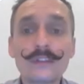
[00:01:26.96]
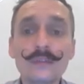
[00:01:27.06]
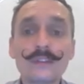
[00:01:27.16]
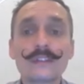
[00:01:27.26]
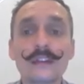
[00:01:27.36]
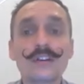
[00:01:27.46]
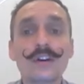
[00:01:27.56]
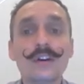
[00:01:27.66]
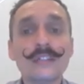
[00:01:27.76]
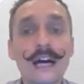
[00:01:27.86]
to a site
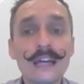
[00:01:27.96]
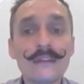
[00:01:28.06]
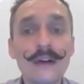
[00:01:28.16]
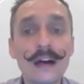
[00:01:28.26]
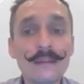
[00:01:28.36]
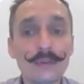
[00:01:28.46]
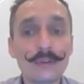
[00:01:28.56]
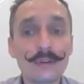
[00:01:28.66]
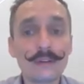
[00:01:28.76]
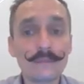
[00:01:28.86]
called Hive
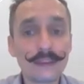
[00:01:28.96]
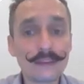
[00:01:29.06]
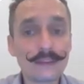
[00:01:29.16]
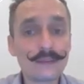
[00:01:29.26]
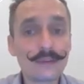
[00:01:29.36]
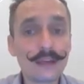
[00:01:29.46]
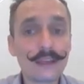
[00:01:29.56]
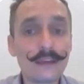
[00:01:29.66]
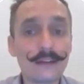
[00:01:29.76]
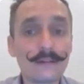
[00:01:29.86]
Onboard. See right
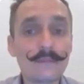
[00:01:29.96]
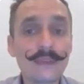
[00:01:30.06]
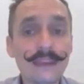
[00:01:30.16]
here.